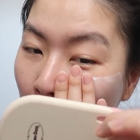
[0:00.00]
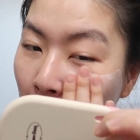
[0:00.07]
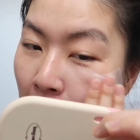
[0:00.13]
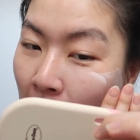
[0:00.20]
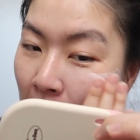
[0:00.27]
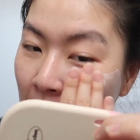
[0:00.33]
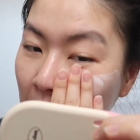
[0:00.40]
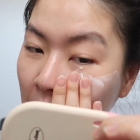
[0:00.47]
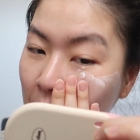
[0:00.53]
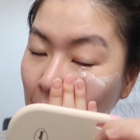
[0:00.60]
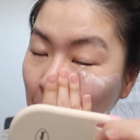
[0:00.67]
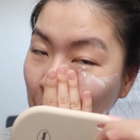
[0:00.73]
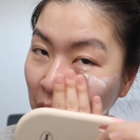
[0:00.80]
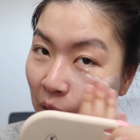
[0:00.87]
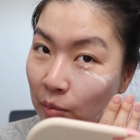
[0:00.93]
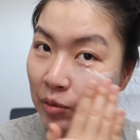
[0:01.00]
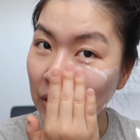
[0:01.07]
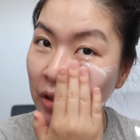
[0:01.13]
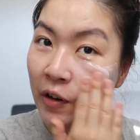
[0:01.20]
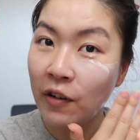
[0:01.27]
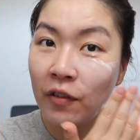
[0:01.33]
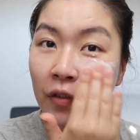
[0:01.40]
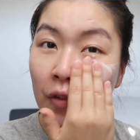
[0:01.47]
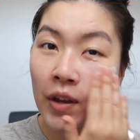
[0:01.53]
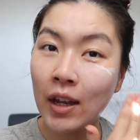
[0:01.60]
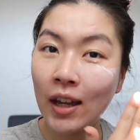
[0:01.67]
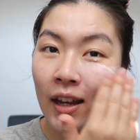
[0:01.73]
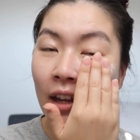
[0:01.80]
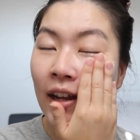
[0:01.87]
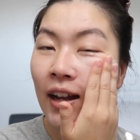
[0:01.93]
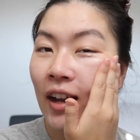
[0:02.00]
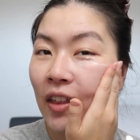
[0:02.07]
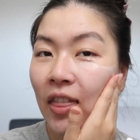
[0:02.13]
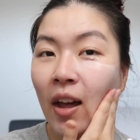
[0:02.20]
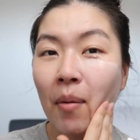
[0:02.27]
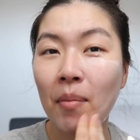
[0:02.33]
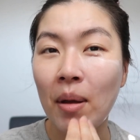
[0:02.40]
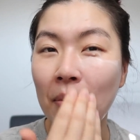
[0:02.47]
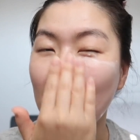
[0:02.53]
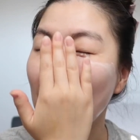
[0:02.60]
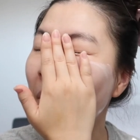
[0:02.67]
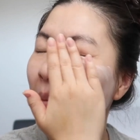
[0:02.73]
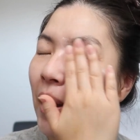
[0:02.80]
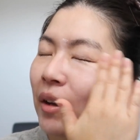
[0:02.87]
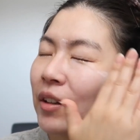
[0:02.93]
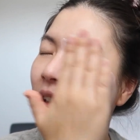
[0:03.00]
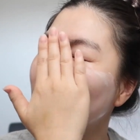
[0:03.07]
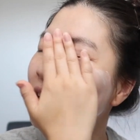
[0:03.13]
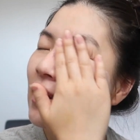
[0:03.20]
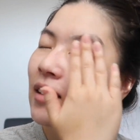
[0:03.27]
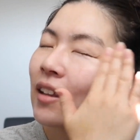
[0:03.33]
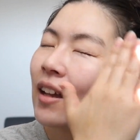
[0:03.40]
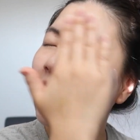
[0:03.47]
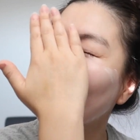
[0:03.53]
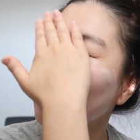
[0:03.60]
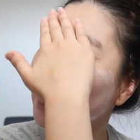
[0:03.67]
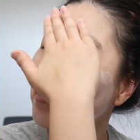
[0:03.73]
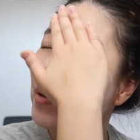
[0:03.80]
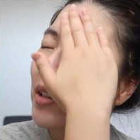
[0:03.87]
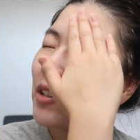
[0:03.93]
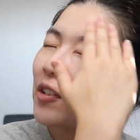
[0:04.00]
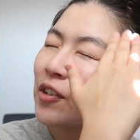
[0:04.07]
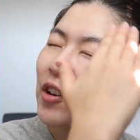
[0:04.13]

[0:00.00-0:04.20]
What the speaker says: maybe do some surfing. I thought maybe, oh my goodness, like I'm gonna be a